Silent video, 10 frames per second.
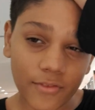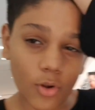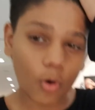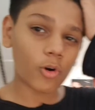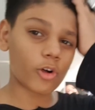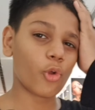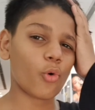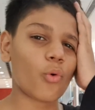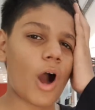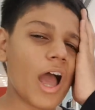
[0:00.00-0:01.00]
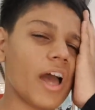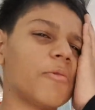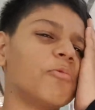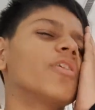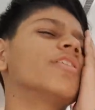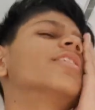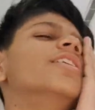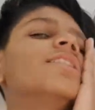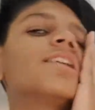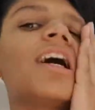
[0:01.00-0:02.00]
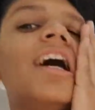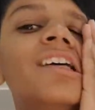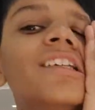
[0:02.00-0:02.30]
no clue why I would these guys.